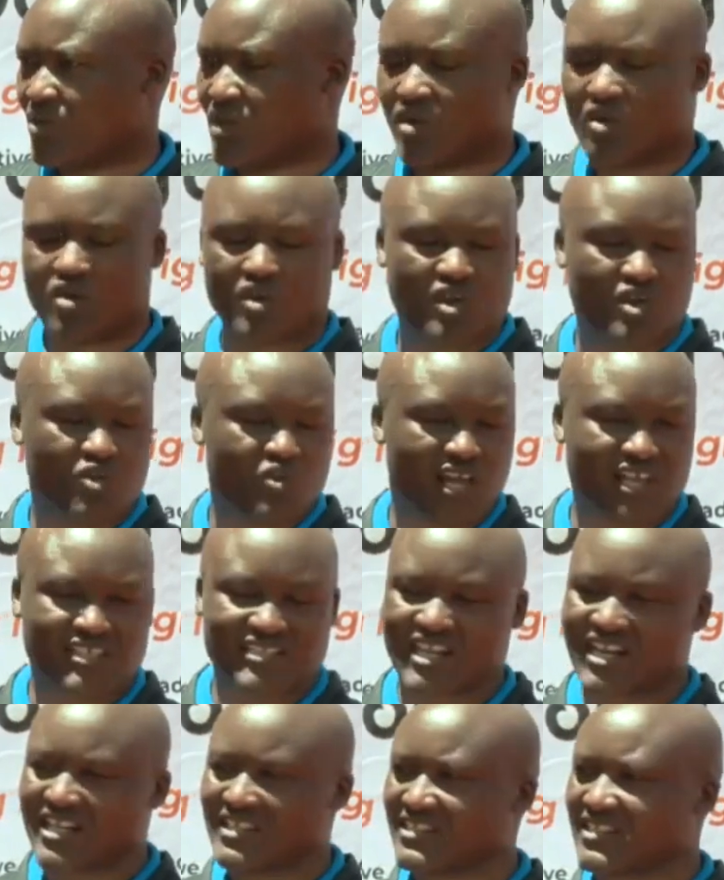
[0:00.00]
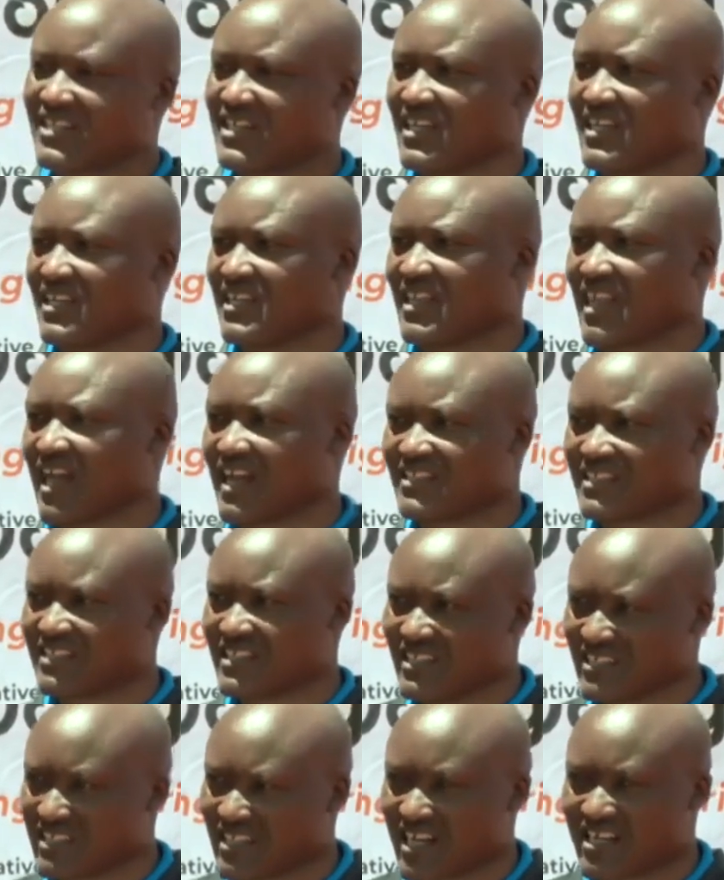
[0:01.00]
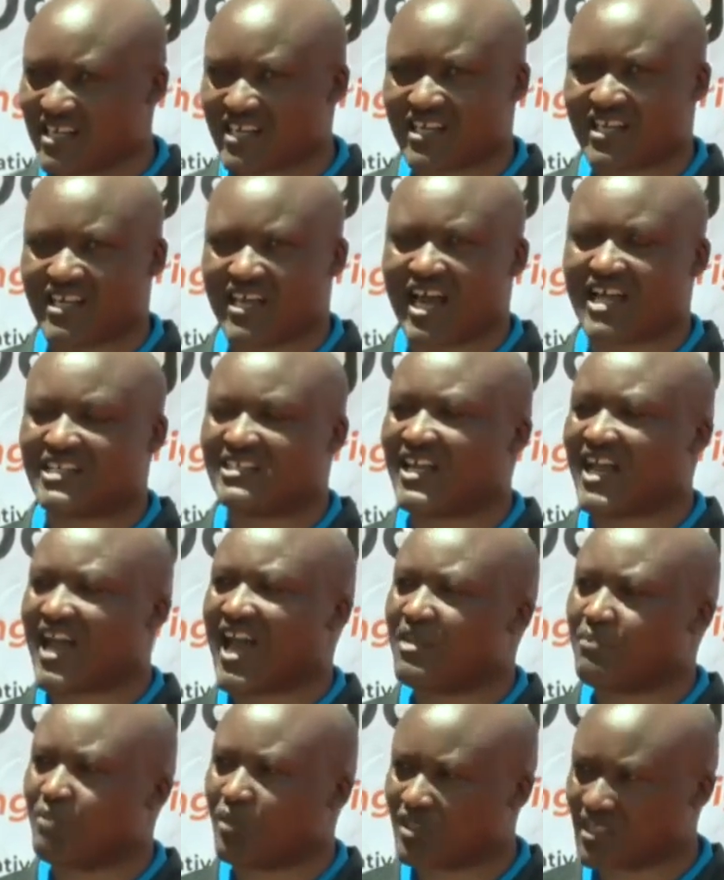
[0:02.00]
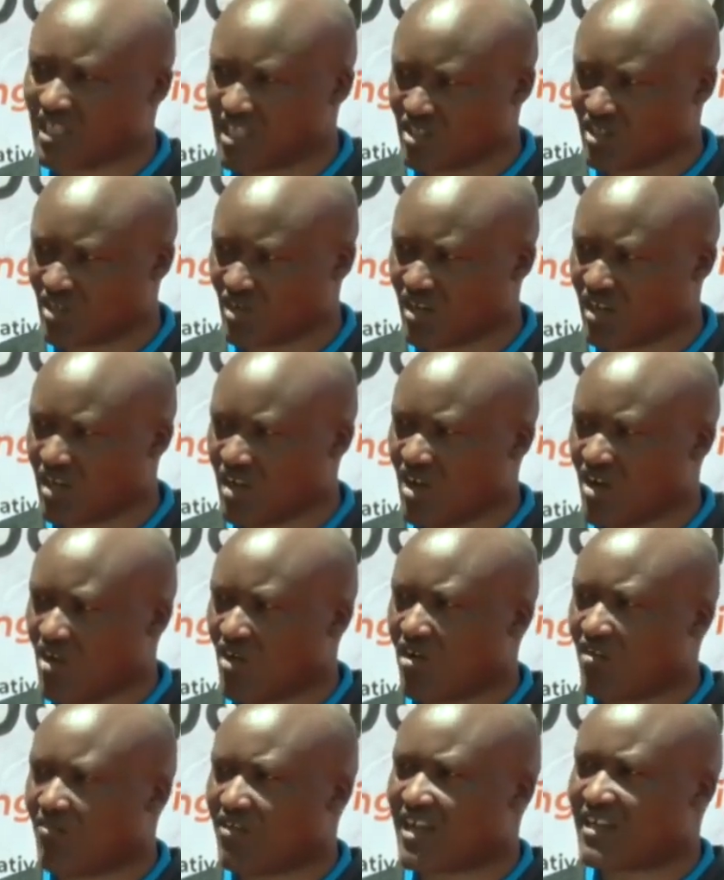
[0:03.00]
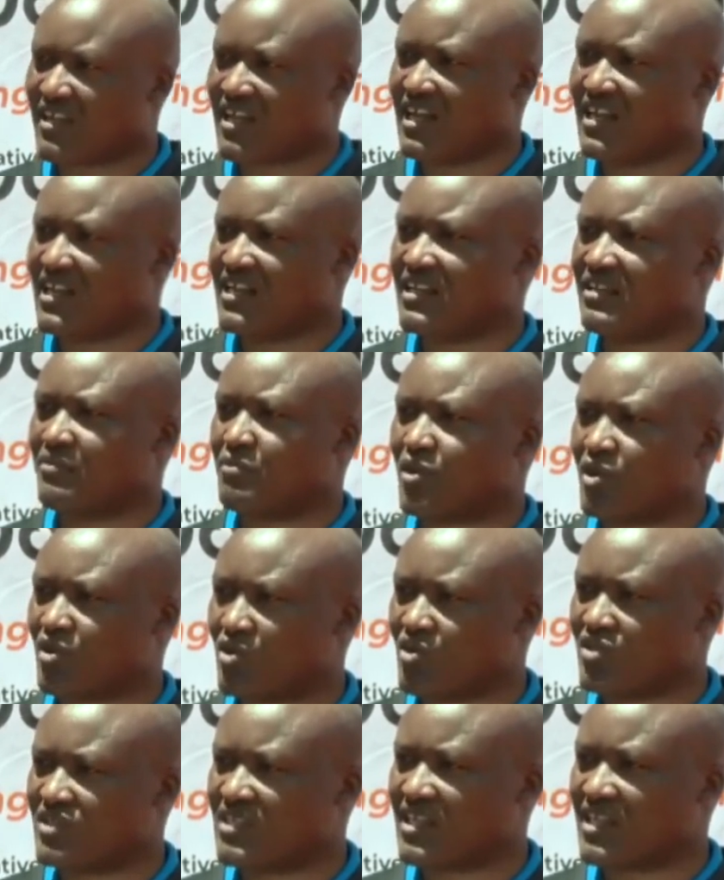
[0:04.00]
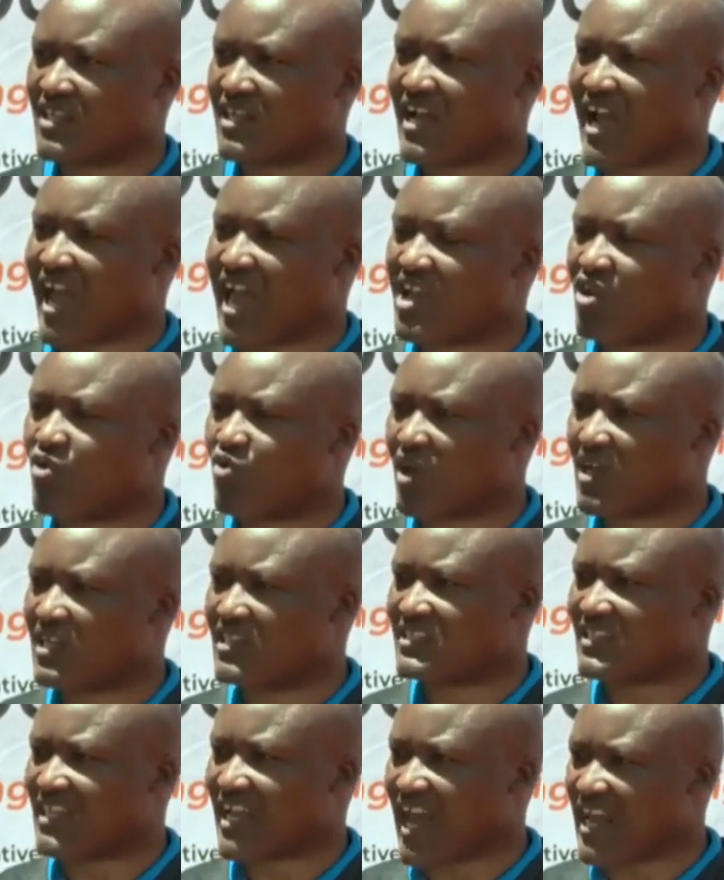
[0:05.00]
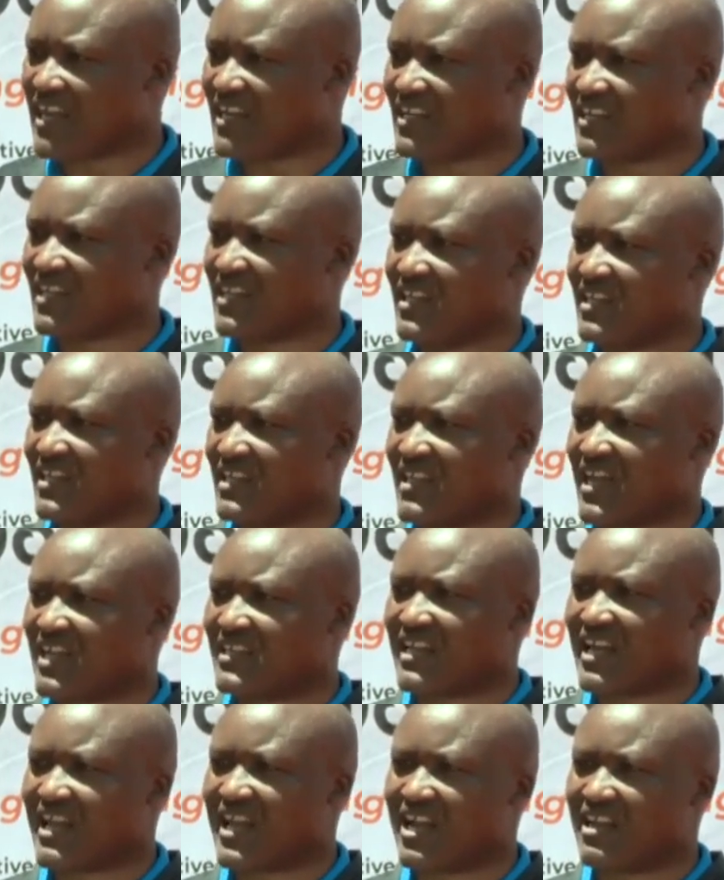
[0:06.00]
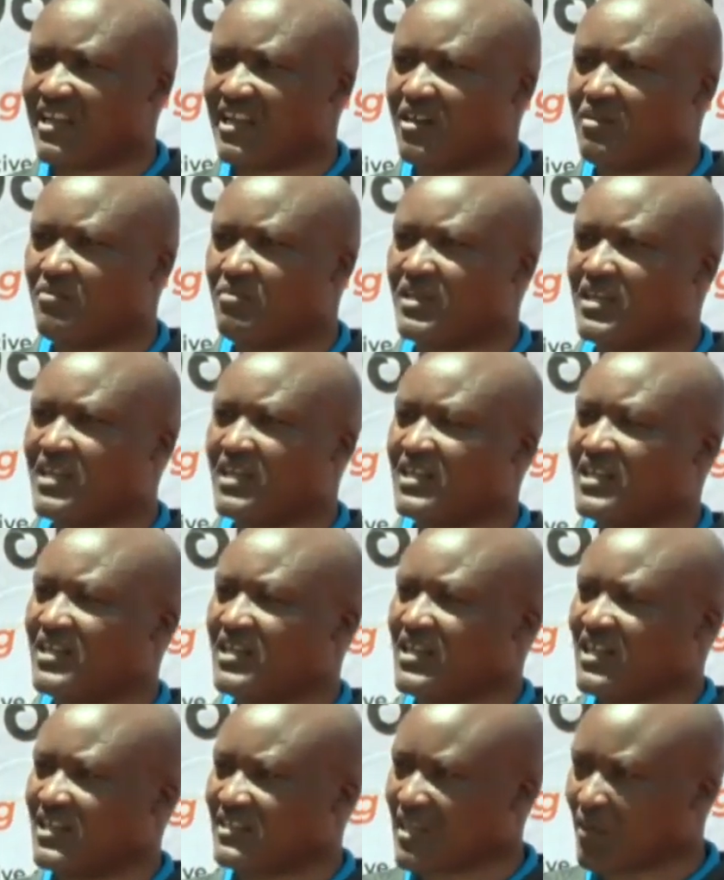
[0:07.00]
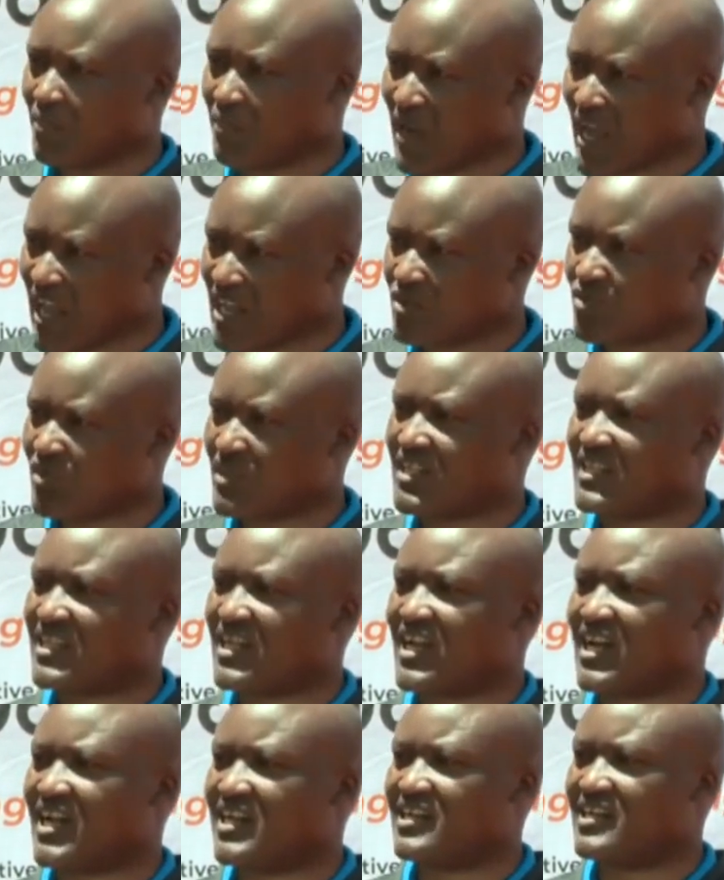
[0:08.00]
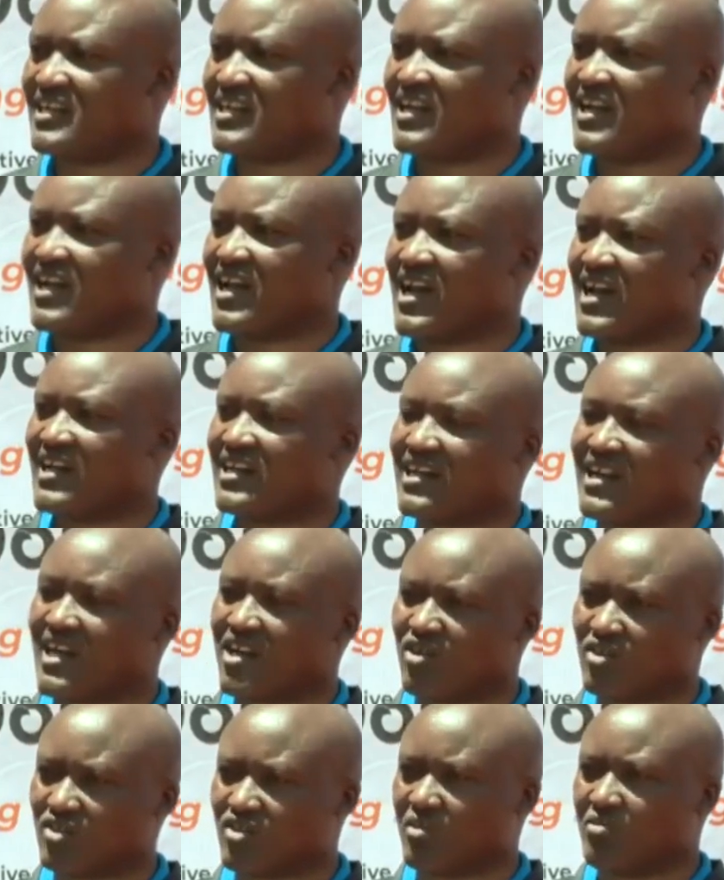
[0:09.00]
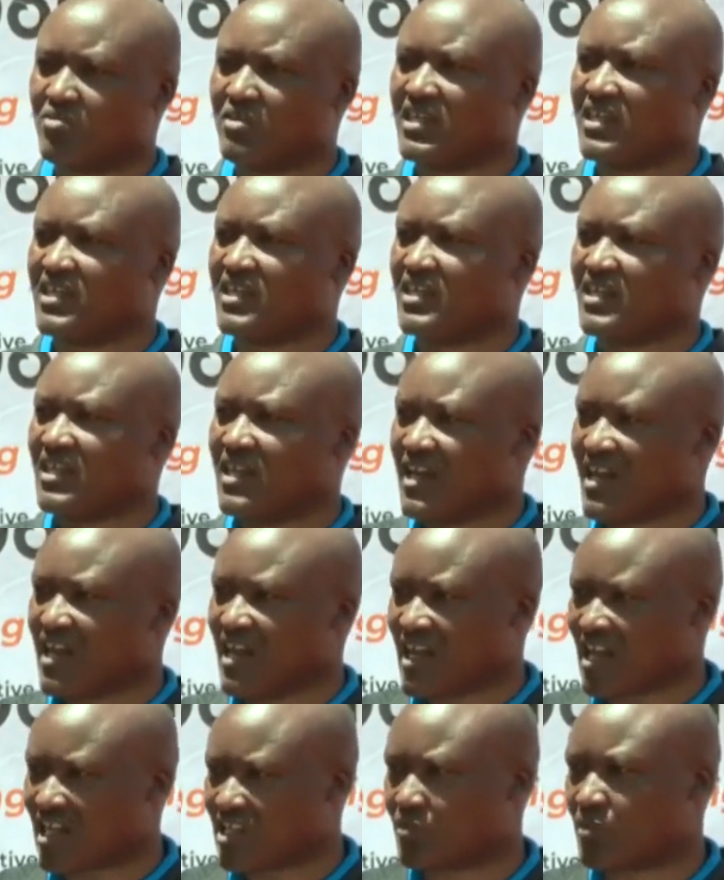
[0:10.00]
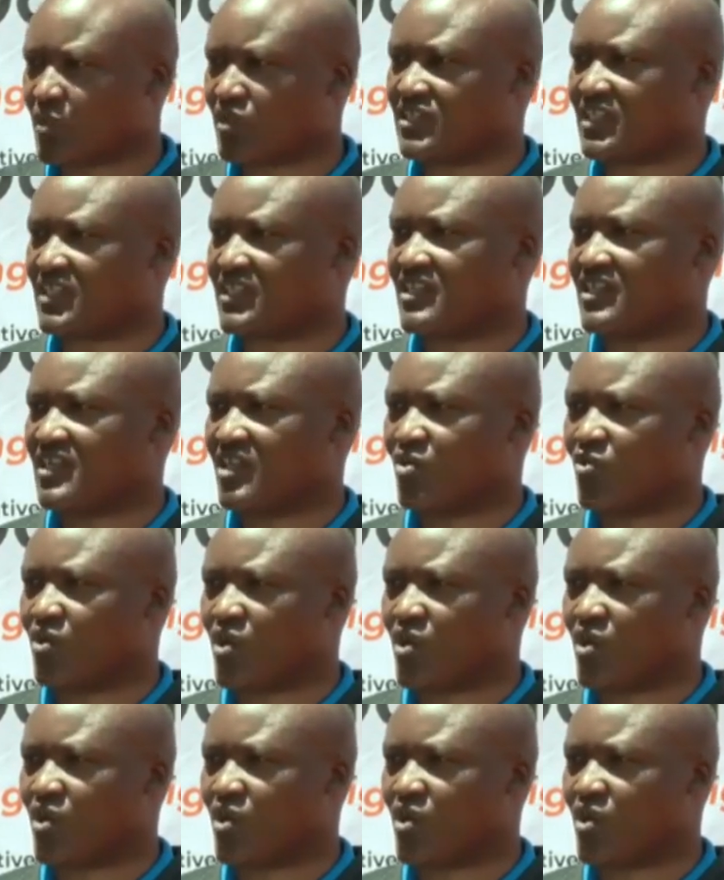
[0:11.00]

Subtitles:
We know, Your Excellency, that this country has a high potential of actually producing high quality honey that can actually be supplied to the country and can also be exported.